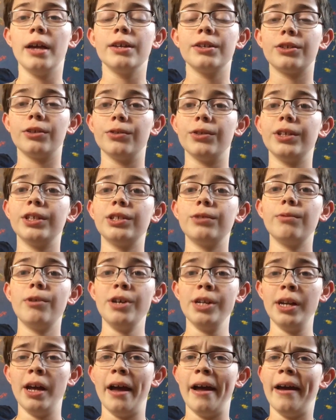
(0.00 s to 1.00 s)
So this
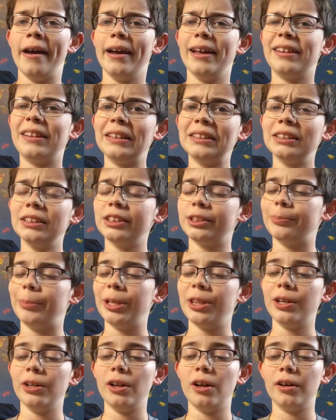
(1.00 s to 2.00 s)
one, it doesn't
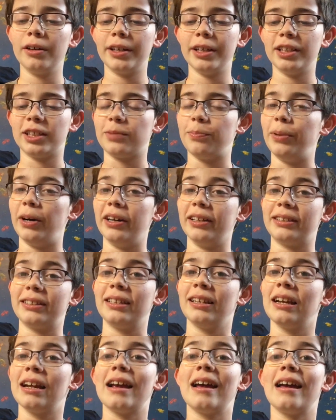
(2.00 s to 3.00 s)
spin the longest, but